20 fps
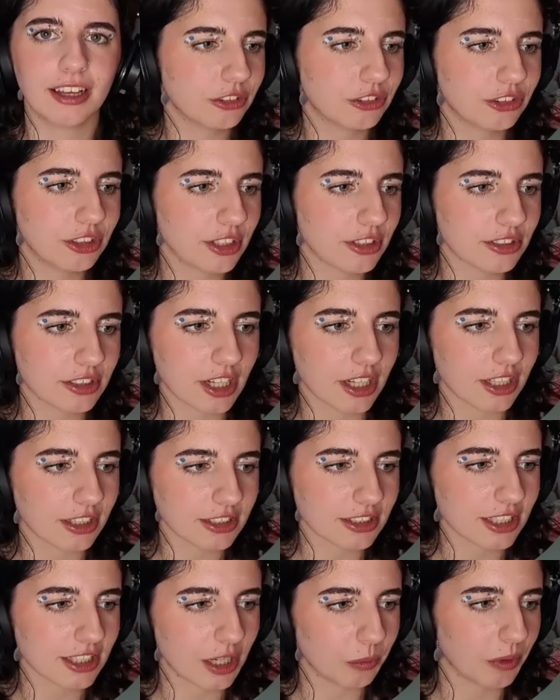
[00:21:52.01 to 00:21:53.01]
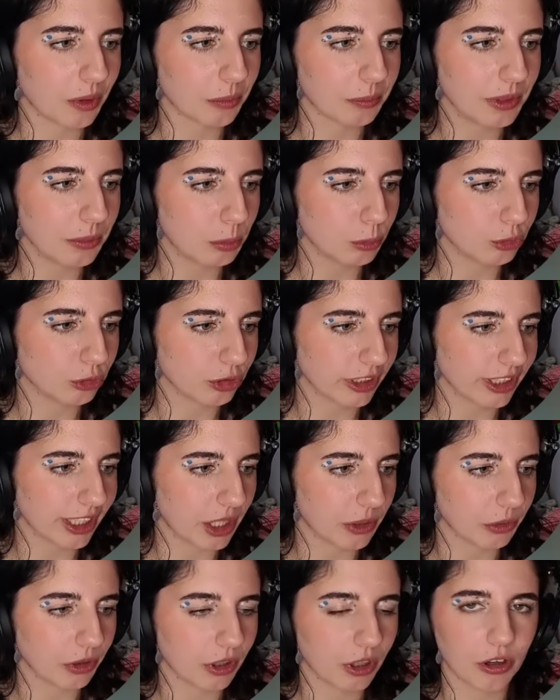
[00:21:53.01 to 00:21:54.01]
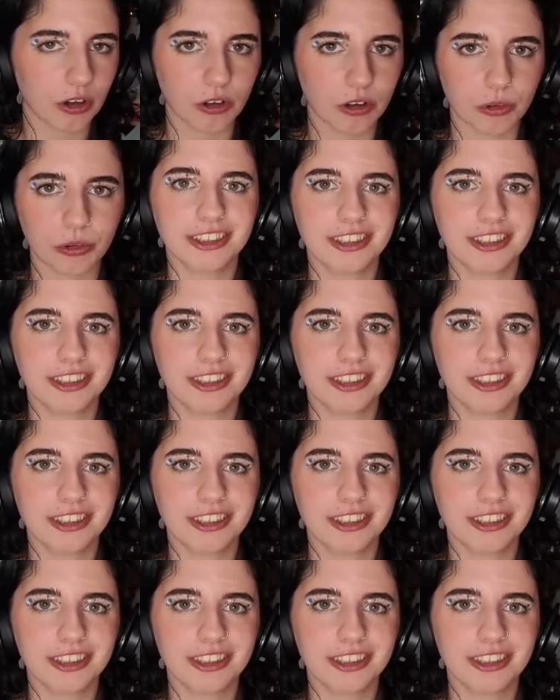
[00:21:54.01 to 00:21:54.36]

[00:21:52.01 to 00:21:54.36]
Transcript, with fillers: she doesn't understand why people drink alcohol.